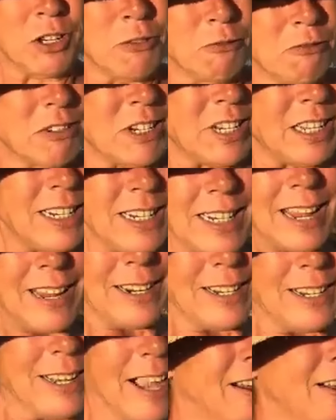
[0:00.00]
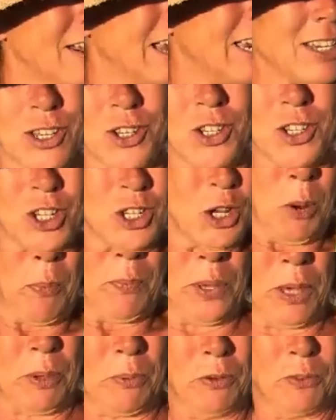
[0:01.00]
to talk to the tech guys and stop
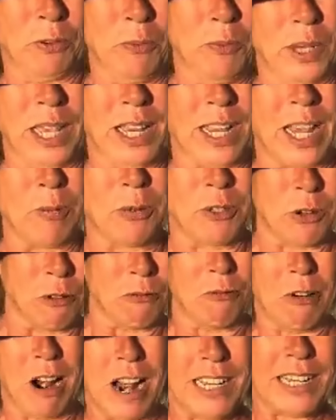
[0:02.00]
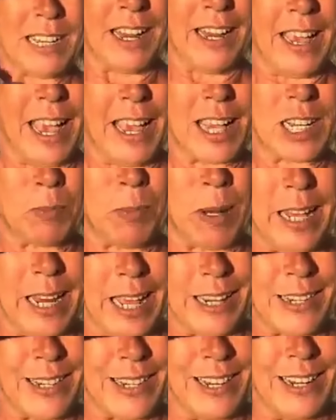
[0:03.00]
people from being able to write any
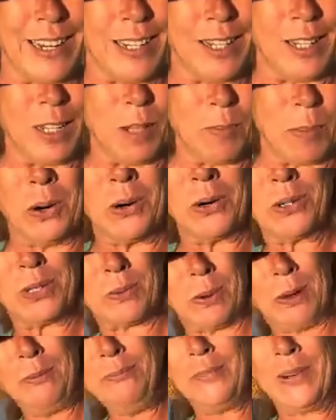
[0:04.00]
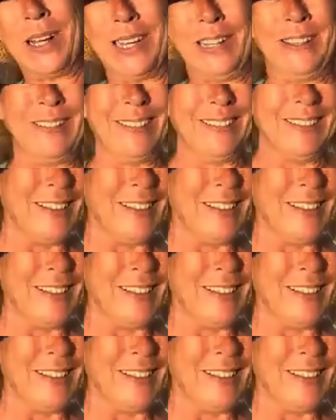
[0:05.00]
explanation in the box, won't we?